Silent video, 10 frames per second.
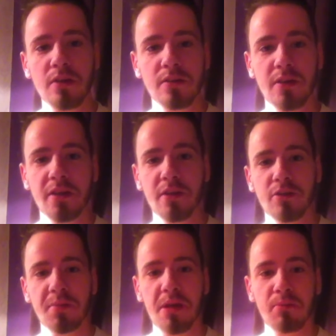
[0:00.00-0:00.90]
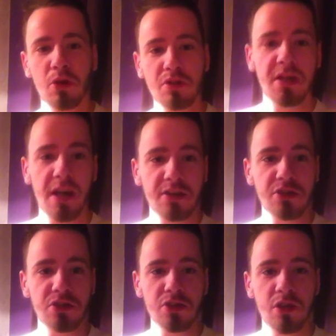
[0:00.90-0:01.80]
tonight it'll be a
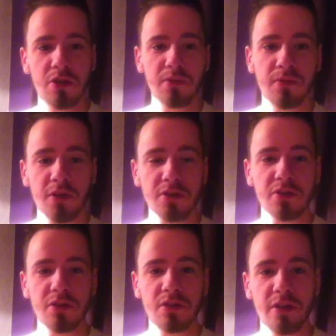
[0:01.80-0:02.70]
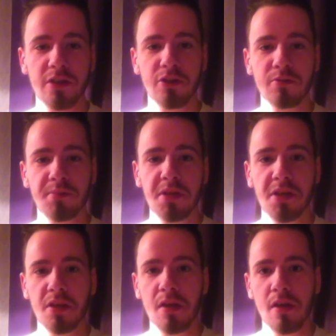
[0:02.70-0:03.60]
montage first and then it'll be